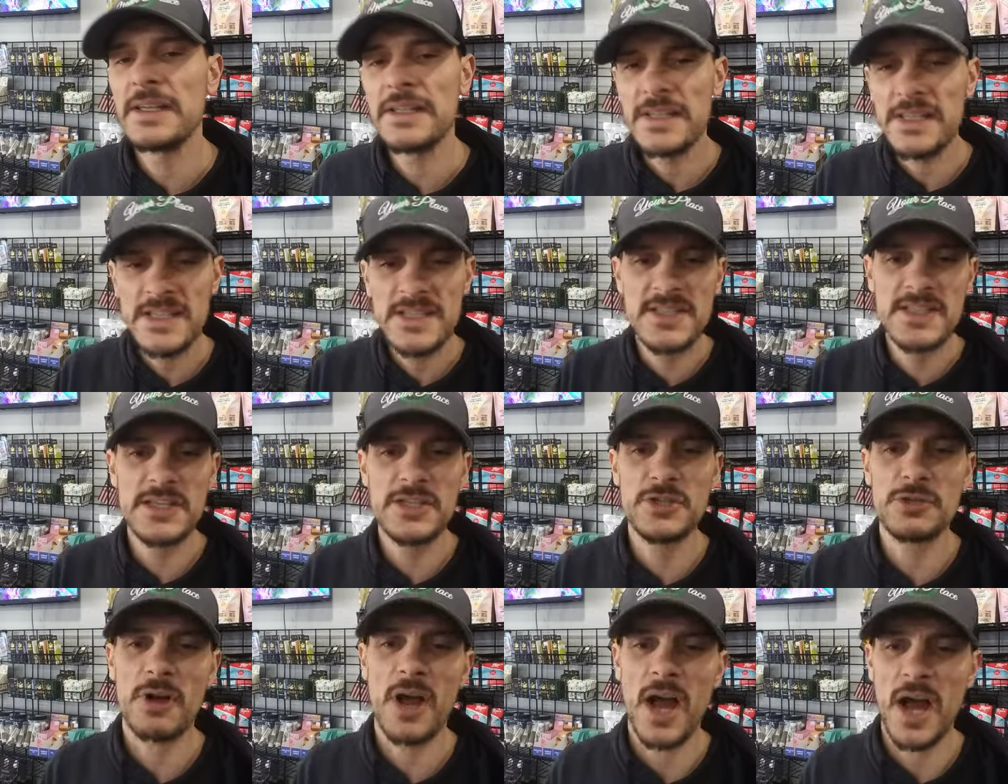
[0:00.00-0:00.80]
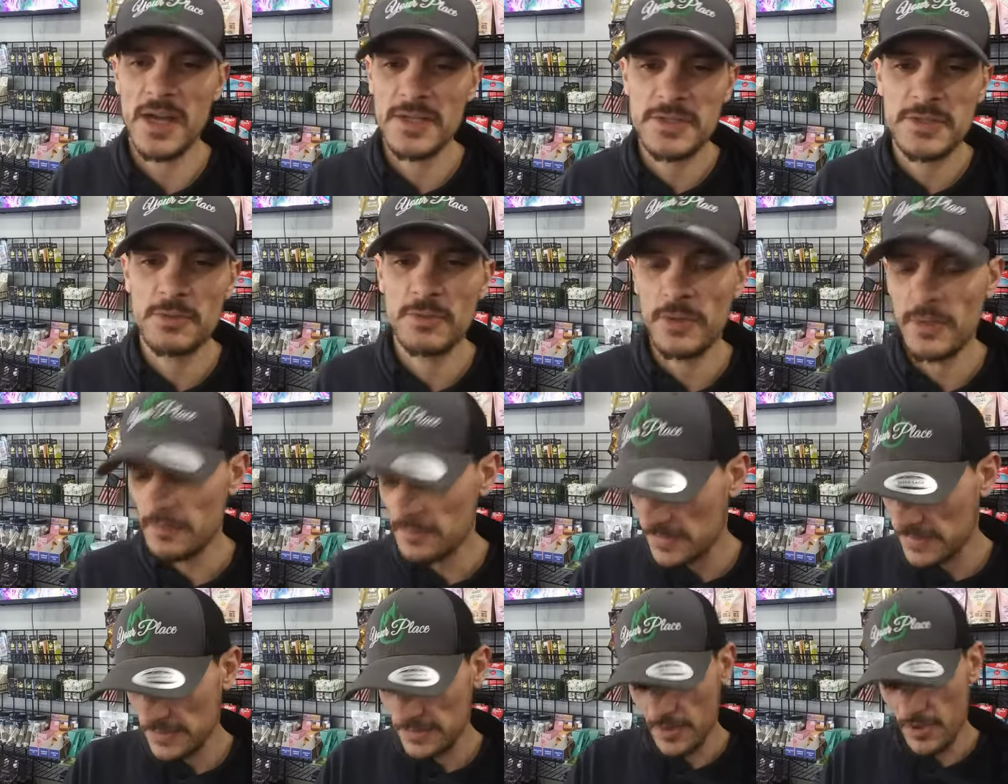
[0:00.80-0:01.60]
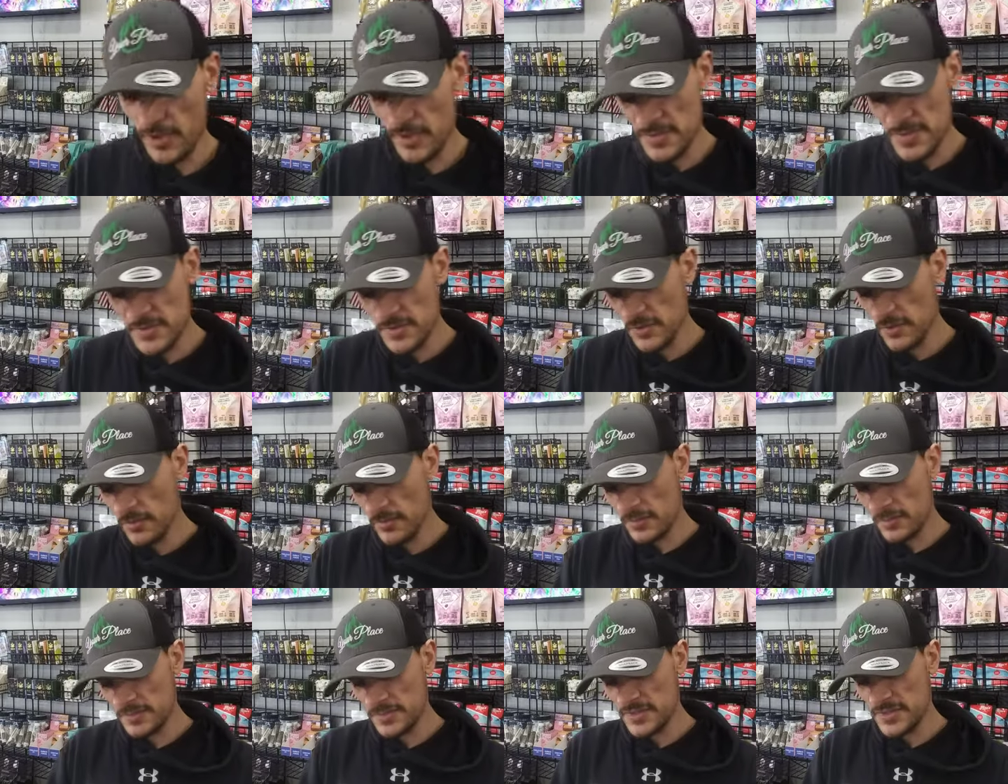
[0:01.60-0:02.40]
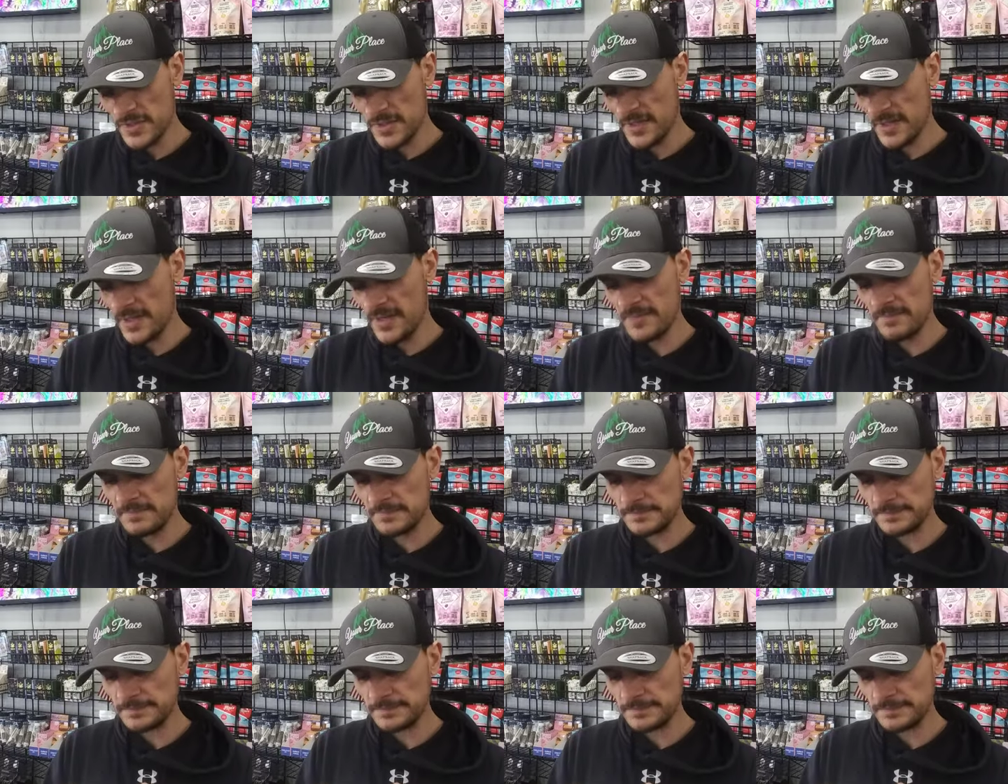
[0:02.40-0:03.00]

easy draw to them also, which I,